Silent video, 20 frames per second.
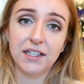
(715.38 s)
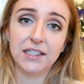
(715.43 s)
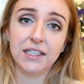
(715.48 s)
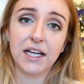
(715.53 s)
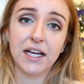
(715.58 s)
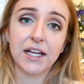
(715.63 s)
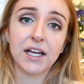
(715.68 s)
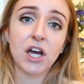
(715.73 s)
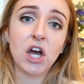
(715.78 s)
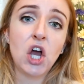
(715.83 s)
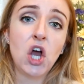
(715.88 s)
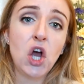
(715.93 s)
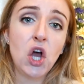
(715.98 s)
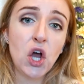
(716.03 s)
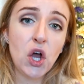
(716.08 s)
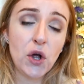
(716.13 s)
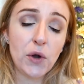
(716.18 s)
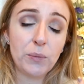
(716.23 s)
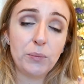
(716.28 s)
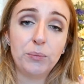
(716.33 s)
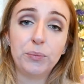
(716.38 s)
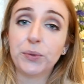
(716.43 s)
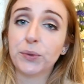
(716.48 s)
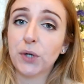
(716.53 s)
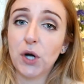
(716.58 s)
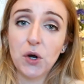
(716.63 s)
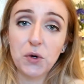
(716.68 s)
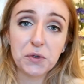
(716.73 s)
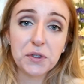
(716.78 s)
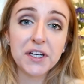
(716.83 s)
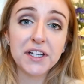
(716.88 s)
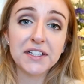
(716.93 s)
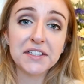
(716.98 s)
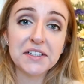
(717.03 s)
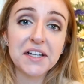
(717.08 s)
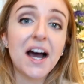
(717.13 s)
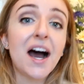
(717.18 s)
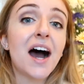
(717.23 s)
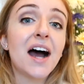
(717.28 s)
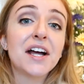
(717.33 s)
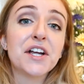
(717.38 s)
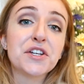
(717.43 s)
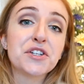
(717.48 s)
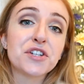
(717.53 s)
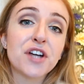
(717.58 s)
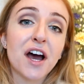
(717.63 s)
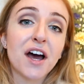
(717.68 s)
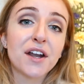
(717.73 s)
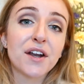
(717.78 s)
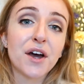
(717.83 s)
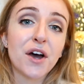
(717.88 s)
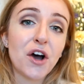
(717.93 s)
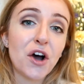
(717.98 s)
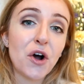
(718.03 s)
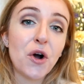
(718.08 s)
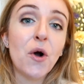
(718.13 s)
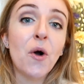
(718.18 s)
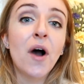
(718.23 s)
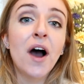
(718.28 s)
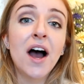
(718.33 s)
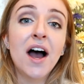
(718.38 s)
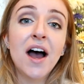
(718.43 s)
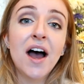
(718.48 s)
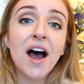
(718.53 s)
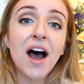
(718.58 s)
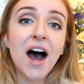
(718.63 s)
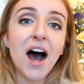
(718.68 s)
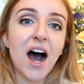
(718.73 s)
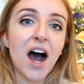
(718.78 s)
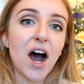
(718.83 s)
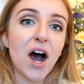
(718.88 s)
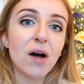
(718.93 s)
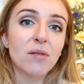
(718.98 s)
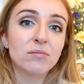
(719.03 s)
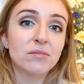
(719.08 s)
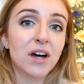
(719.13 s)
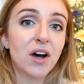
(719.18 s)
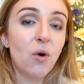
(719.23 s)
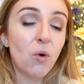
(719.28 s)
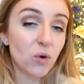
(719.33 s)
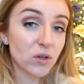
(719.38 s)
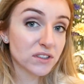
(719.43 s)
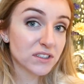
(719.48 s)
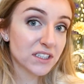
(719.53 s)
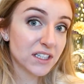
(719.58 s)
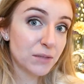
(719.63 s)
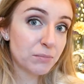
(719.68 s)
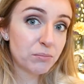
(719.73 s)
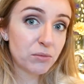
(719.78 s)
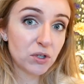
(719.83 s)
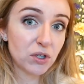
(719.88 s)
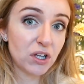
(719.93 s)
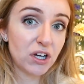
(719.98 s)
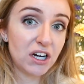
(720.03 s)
and like broken eyeshadow, old lip